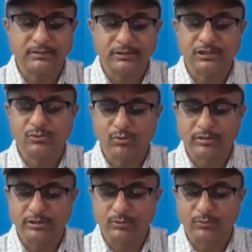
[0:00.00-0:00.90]
This is
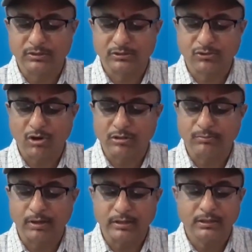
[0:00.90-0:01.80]
what it was thought
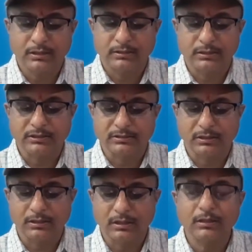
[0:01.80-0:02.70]
by the
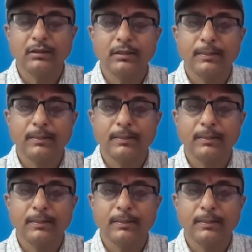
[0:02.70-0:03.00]
little girl